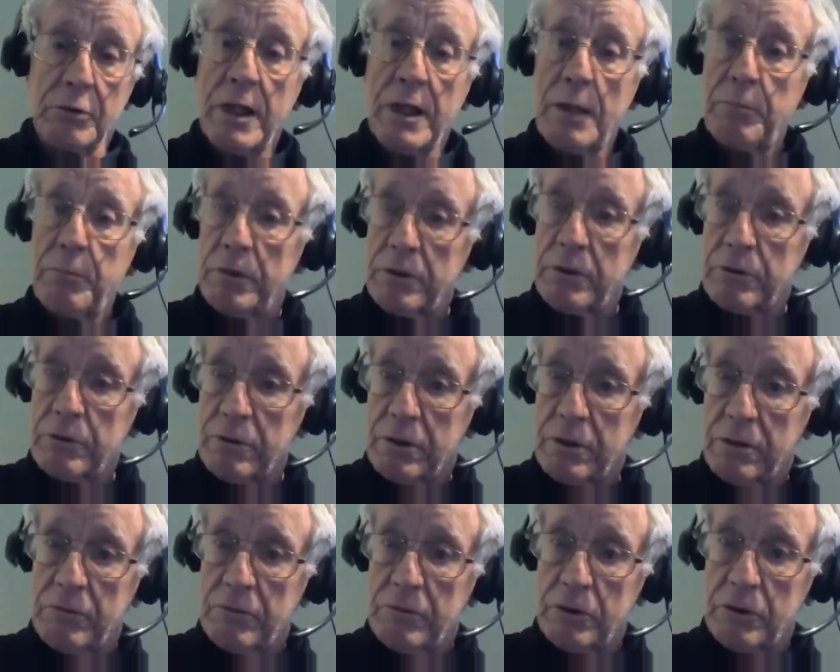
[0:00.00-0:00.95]
happens with
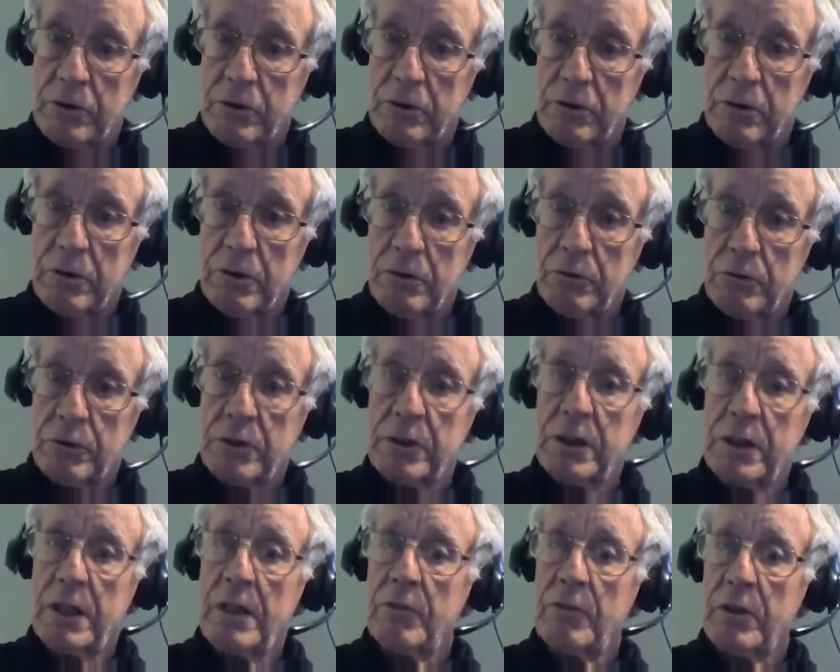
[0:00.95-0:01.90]
conversion. You
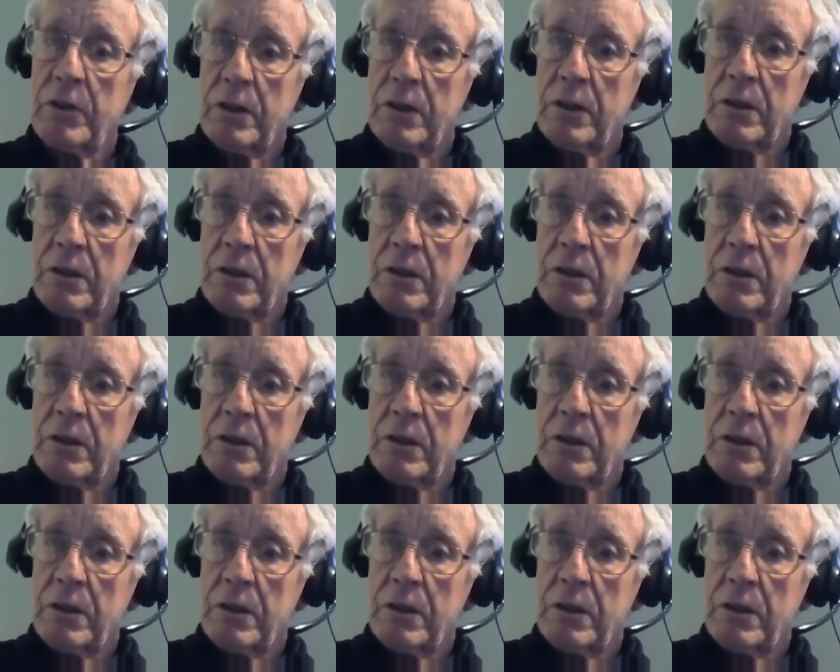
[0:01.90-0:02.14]
see everything